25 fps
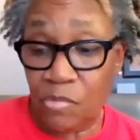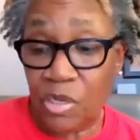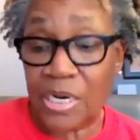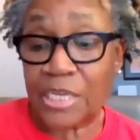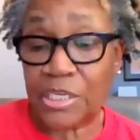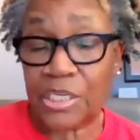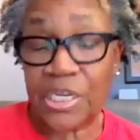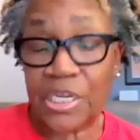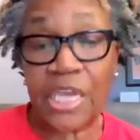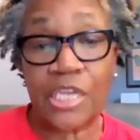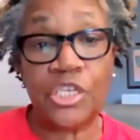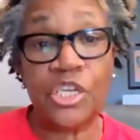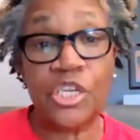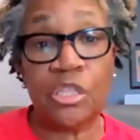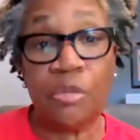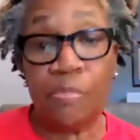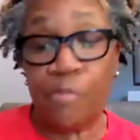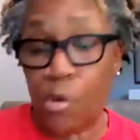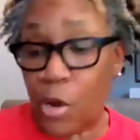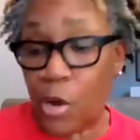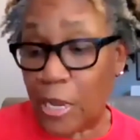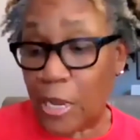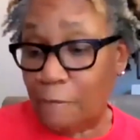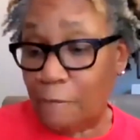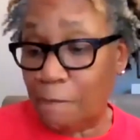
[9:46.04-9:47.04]
Let's get to the
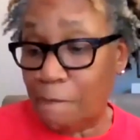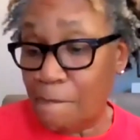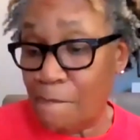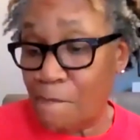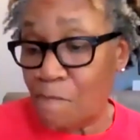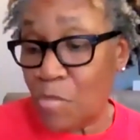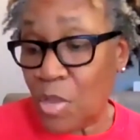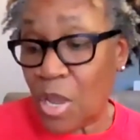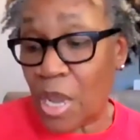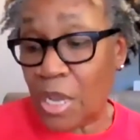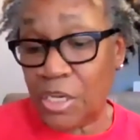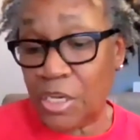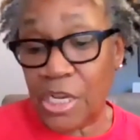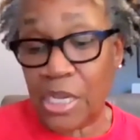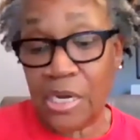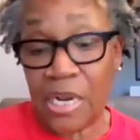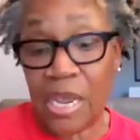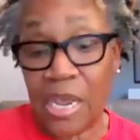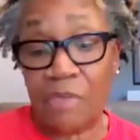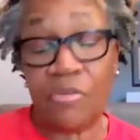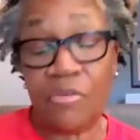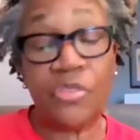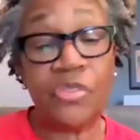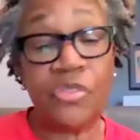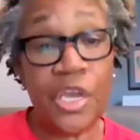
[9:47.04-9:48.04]
point. I
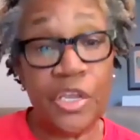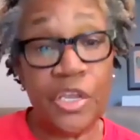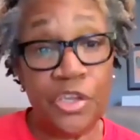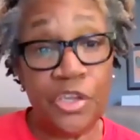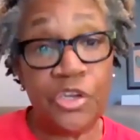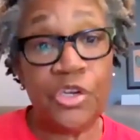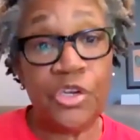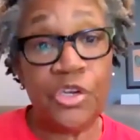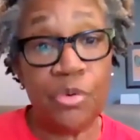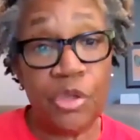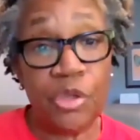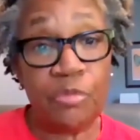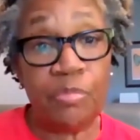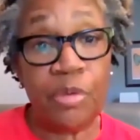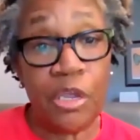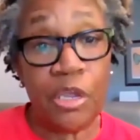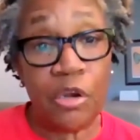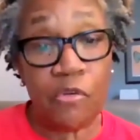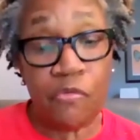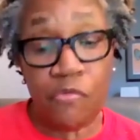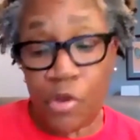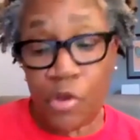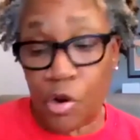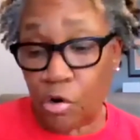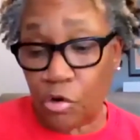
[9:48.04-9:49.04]
didn't have a thing to do with
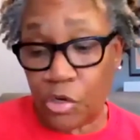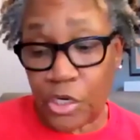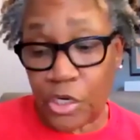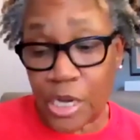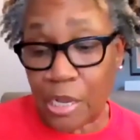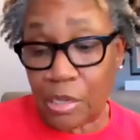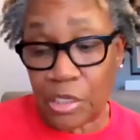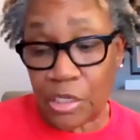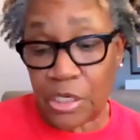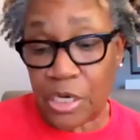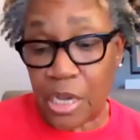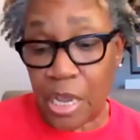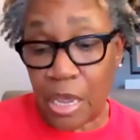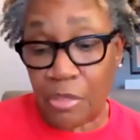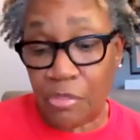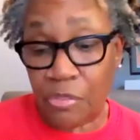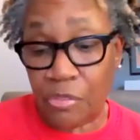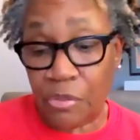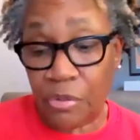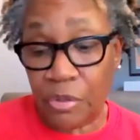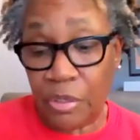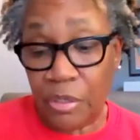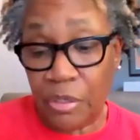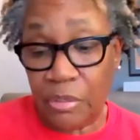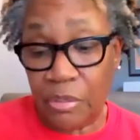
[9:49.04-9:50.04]
Peter Fairchild's
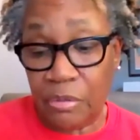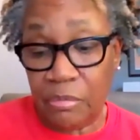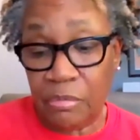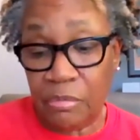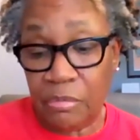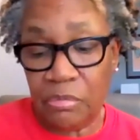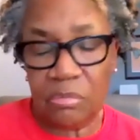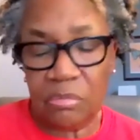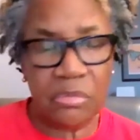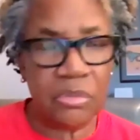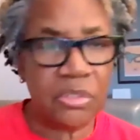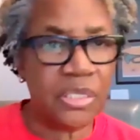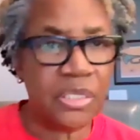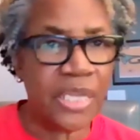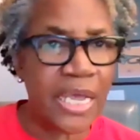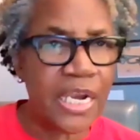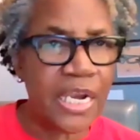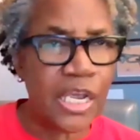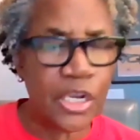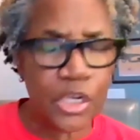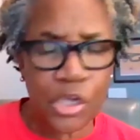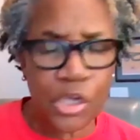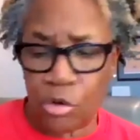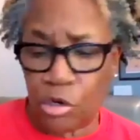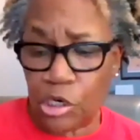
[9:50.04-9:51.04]
death.
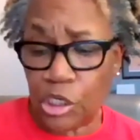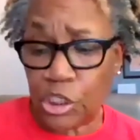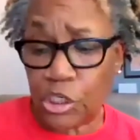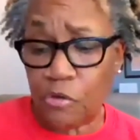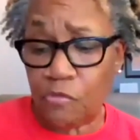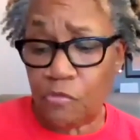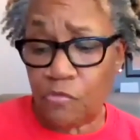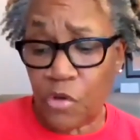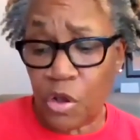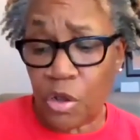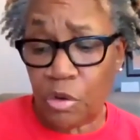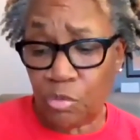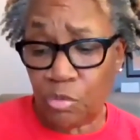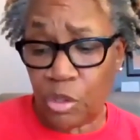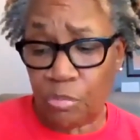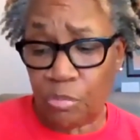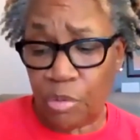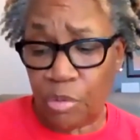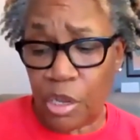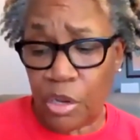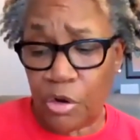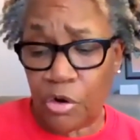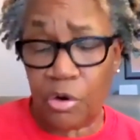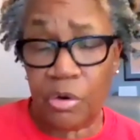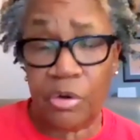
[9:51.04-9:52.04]
Laney told us you fought
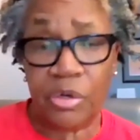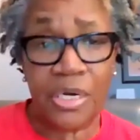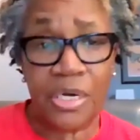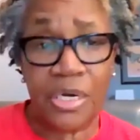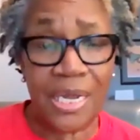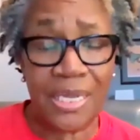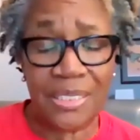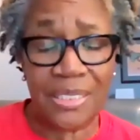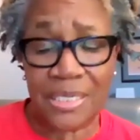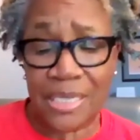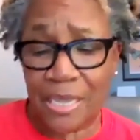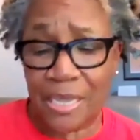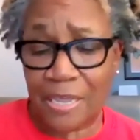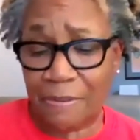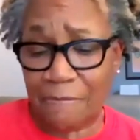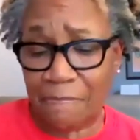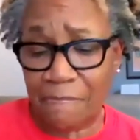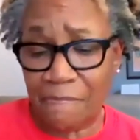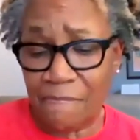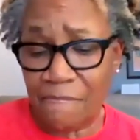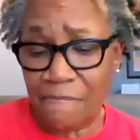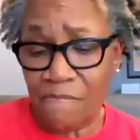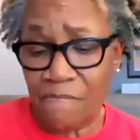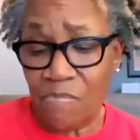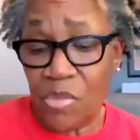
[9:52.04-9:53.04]
with Peter, Don said.
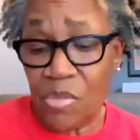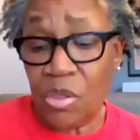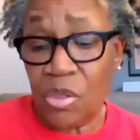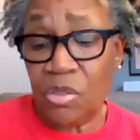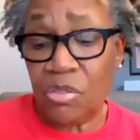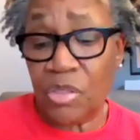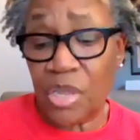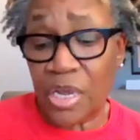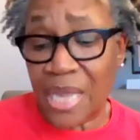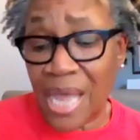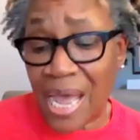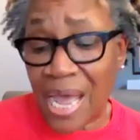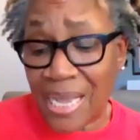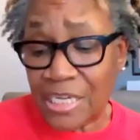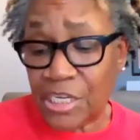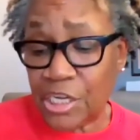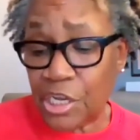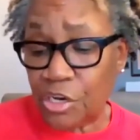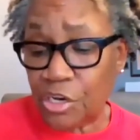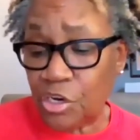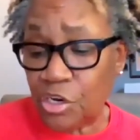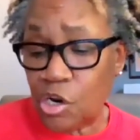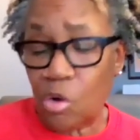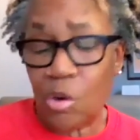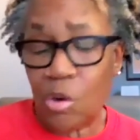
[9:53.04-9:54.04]
The guy
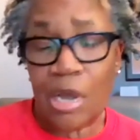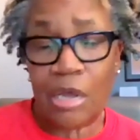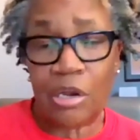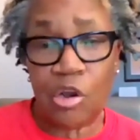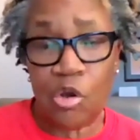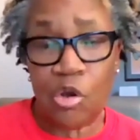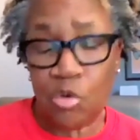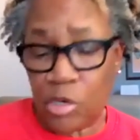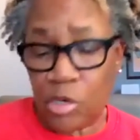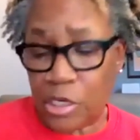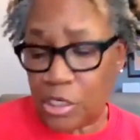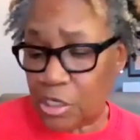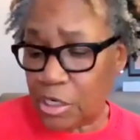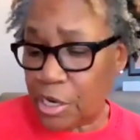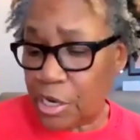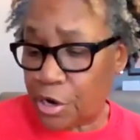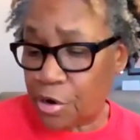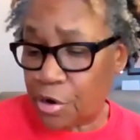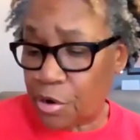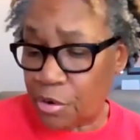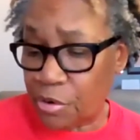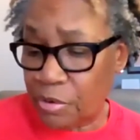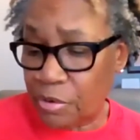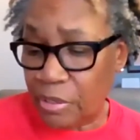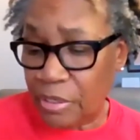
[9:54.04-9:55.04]
didn't know how to hold his
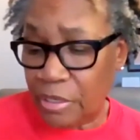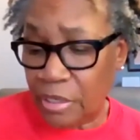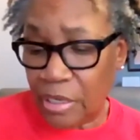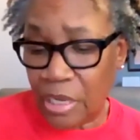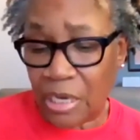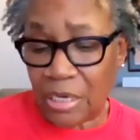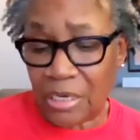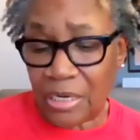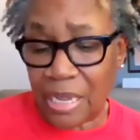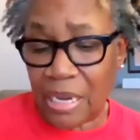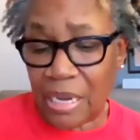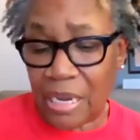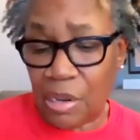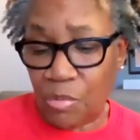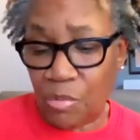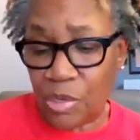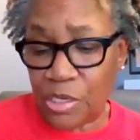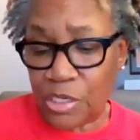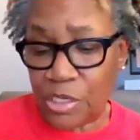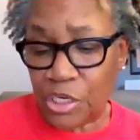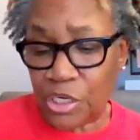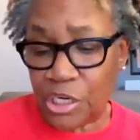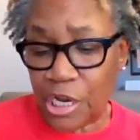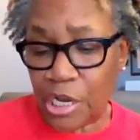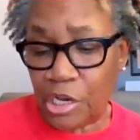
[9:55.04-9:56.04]
liquor, and Laney
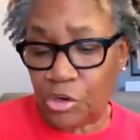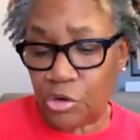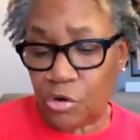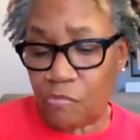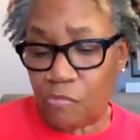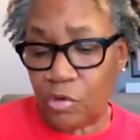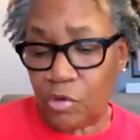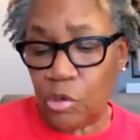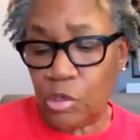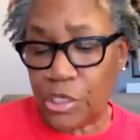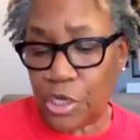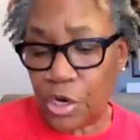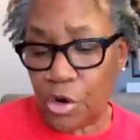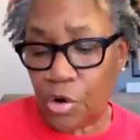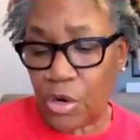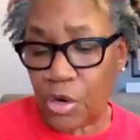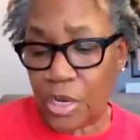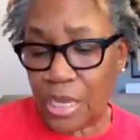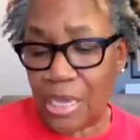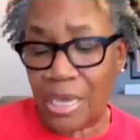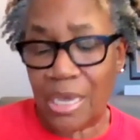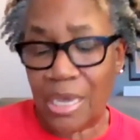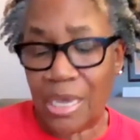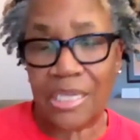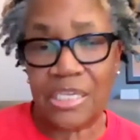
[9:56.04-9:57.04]
was in danger of losing her
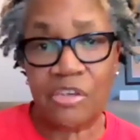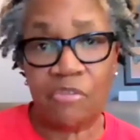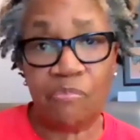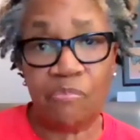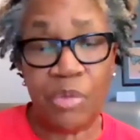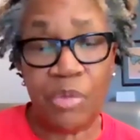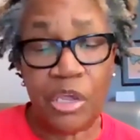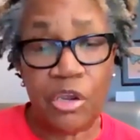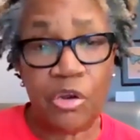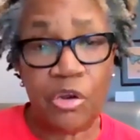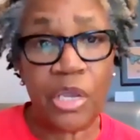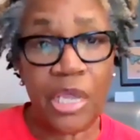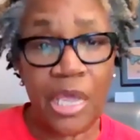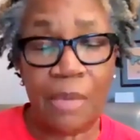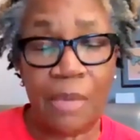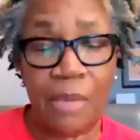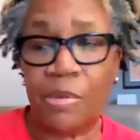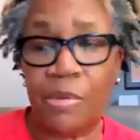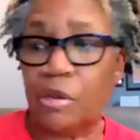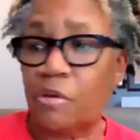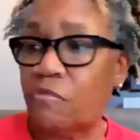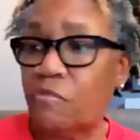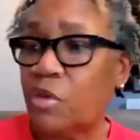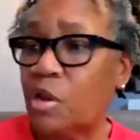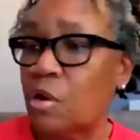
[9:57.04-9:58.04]
gigs if Peter
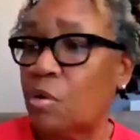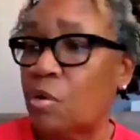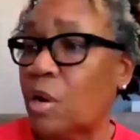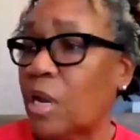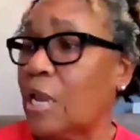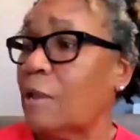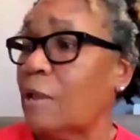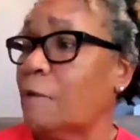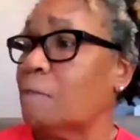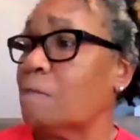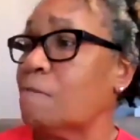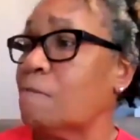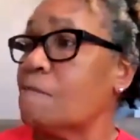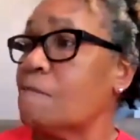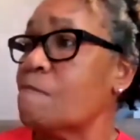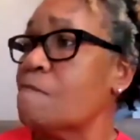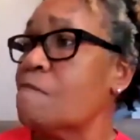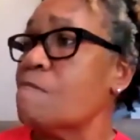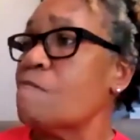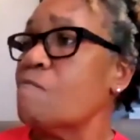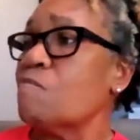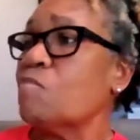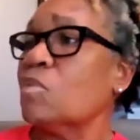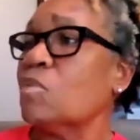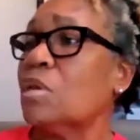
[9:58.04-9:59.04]
kept interfering.
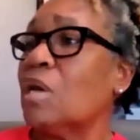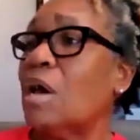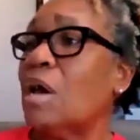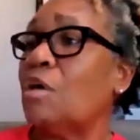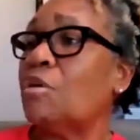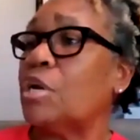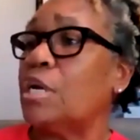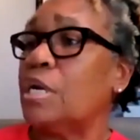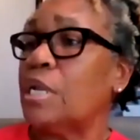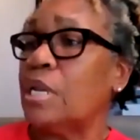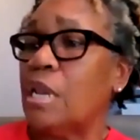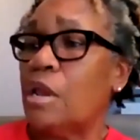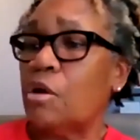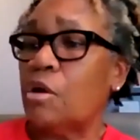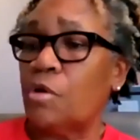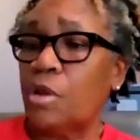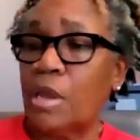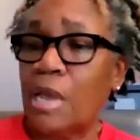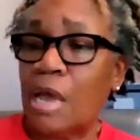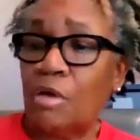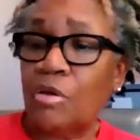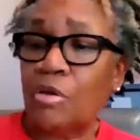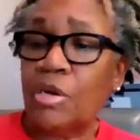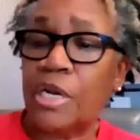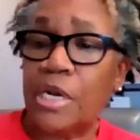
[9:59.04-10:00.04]
How did he,
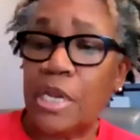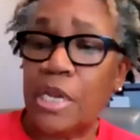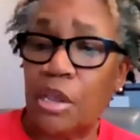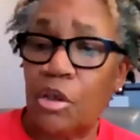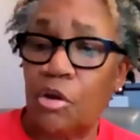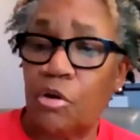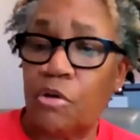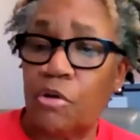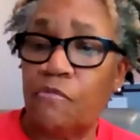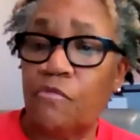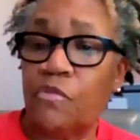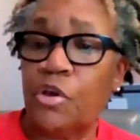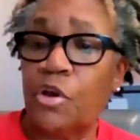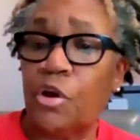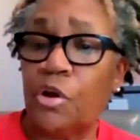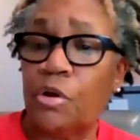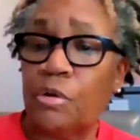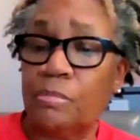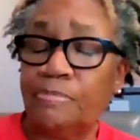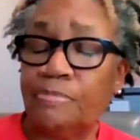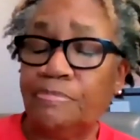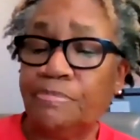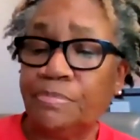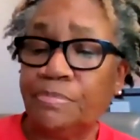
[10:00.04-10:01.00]
how did he interfere?